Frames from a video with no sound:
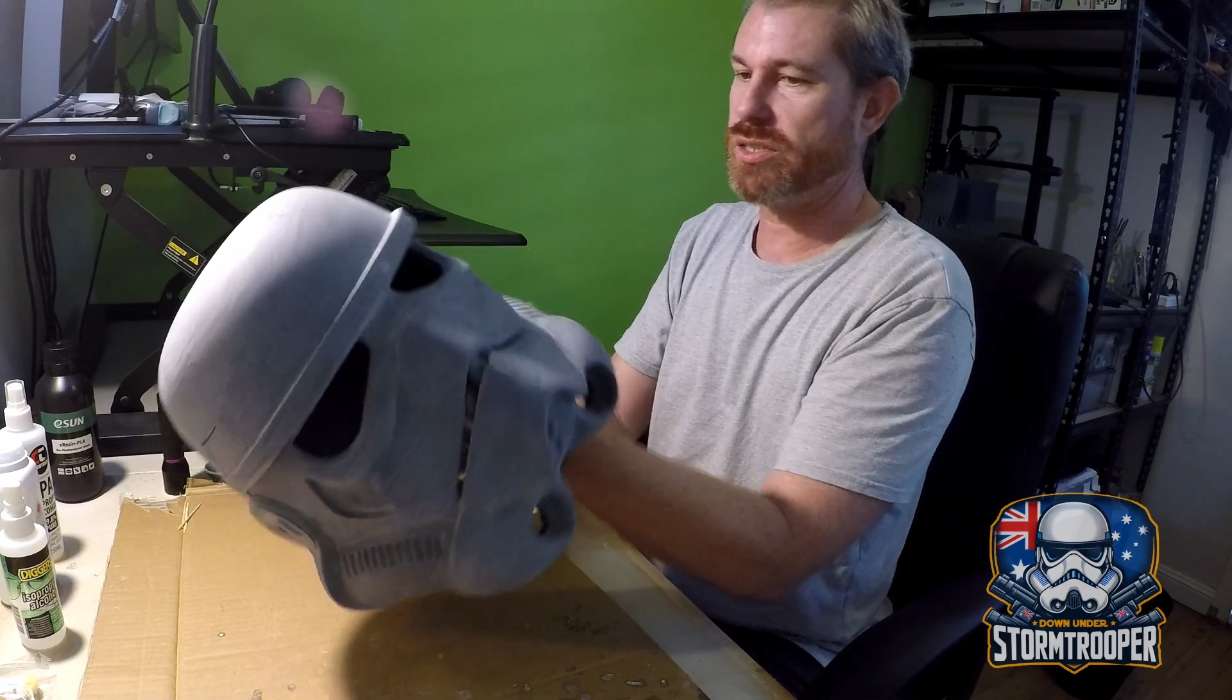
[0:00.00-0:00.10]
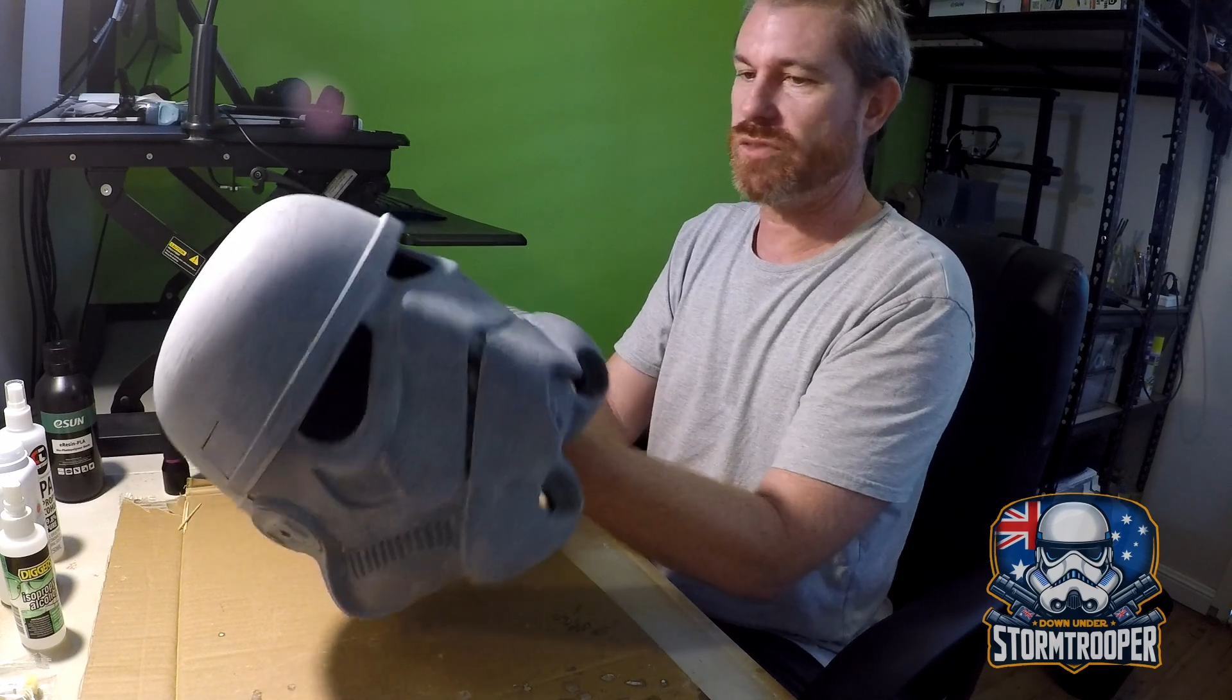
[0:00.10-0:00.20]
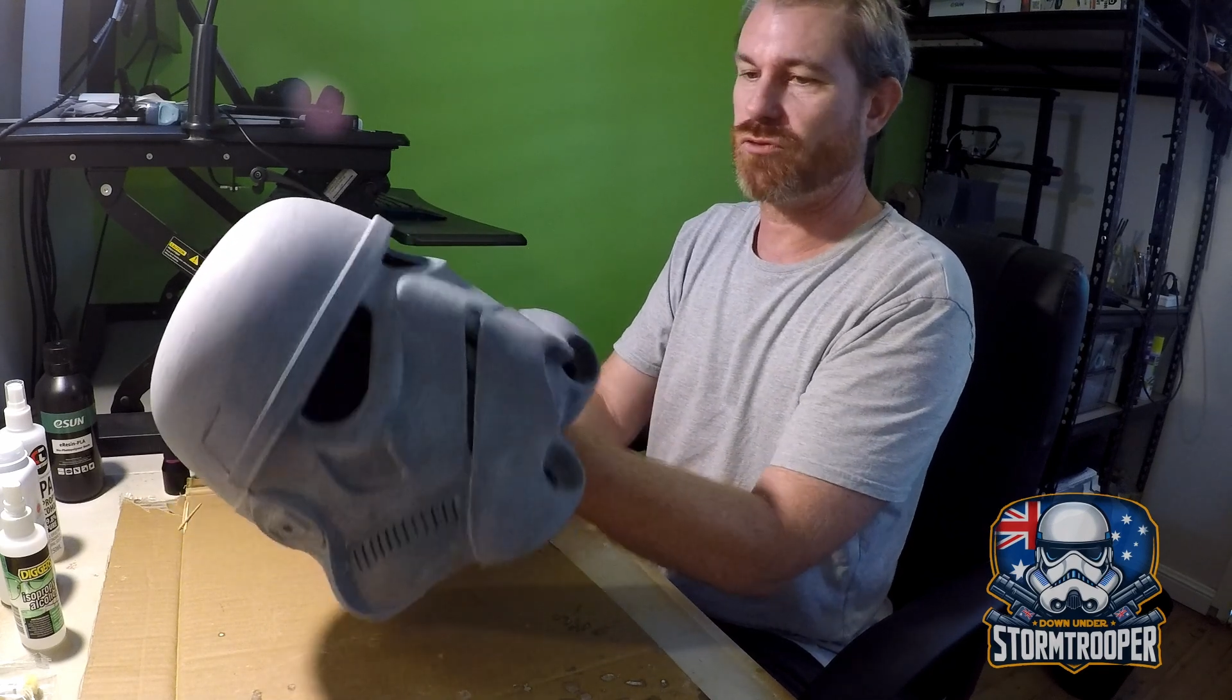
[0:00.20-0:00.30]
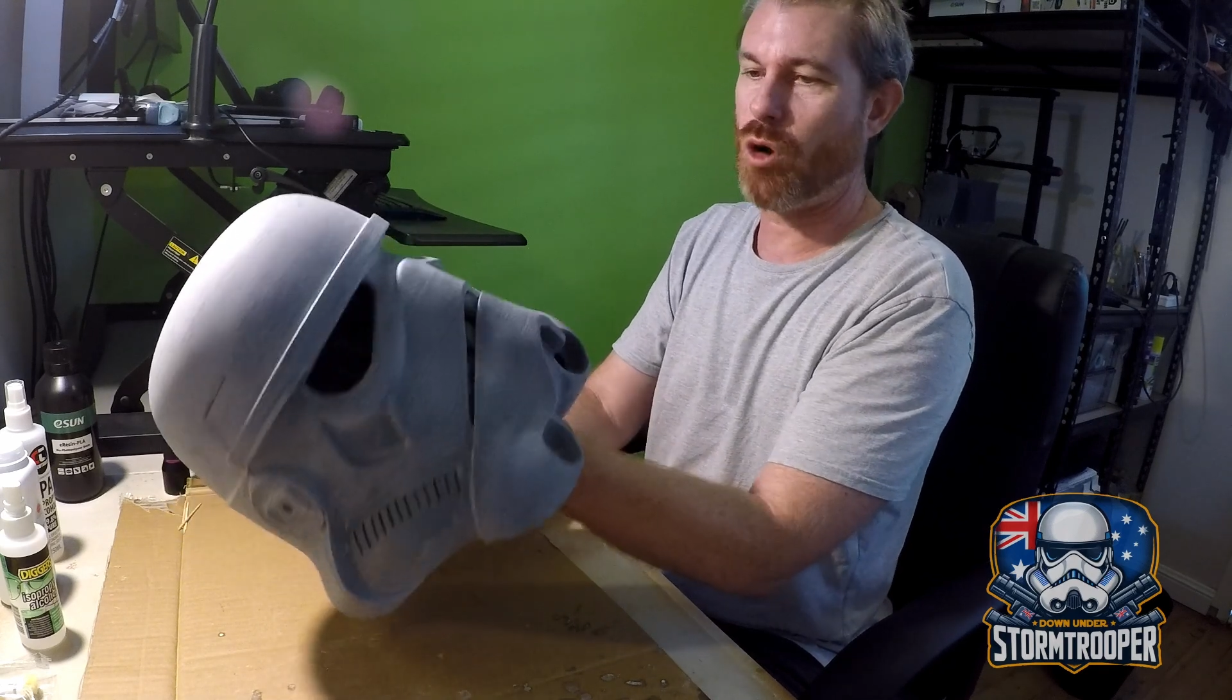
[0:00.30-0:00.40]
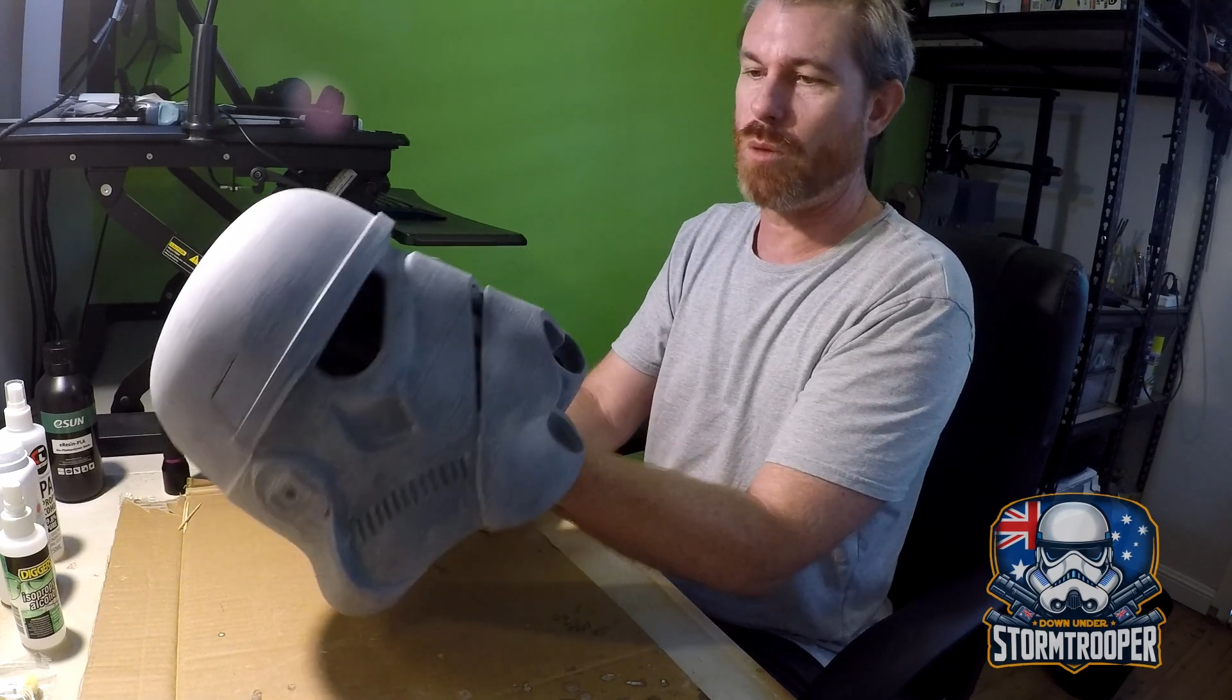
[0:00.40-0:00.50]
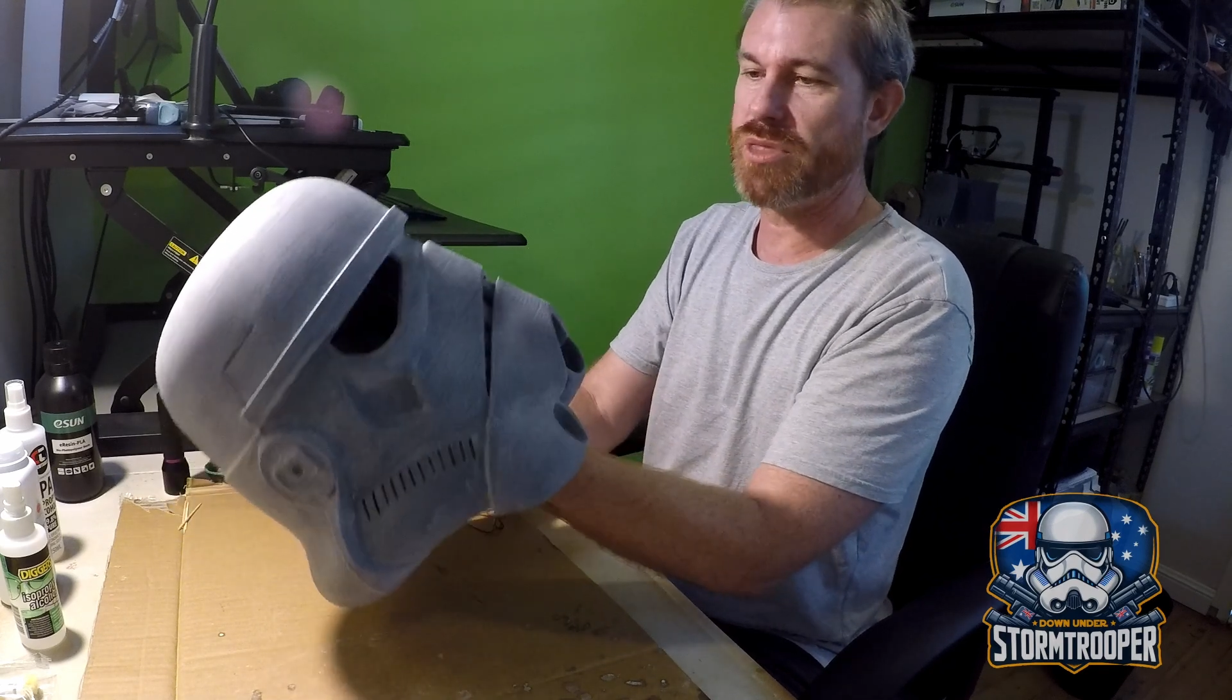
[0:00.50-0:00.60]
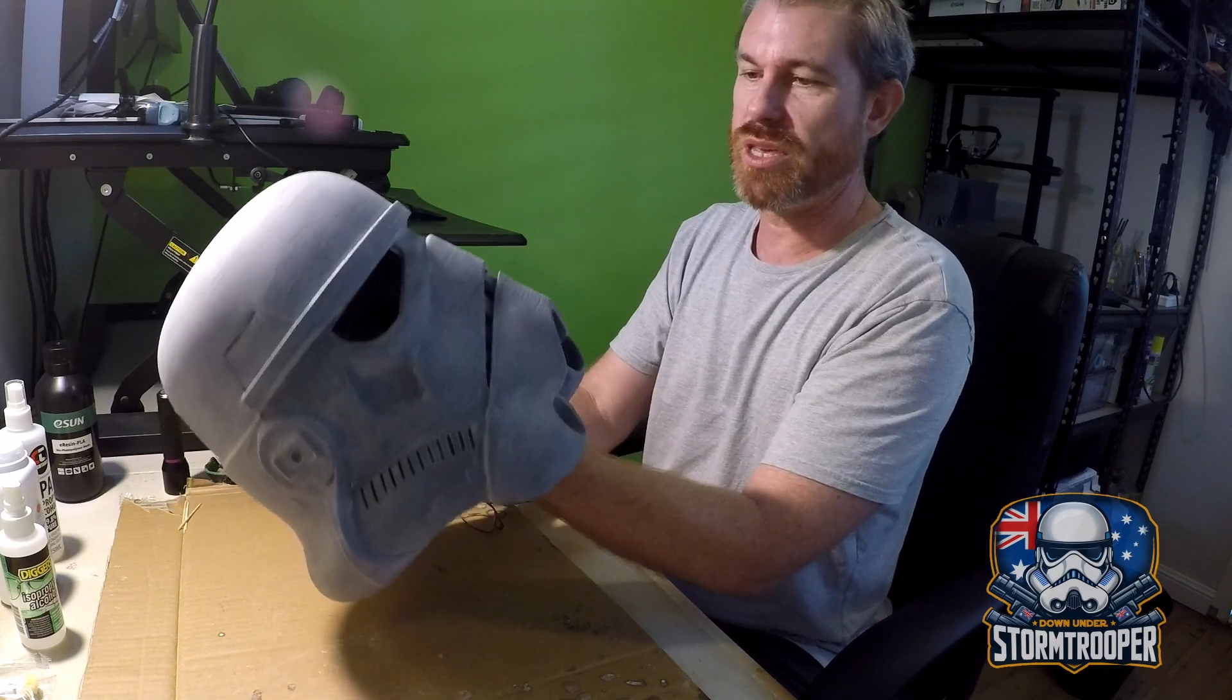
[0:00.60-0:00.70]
from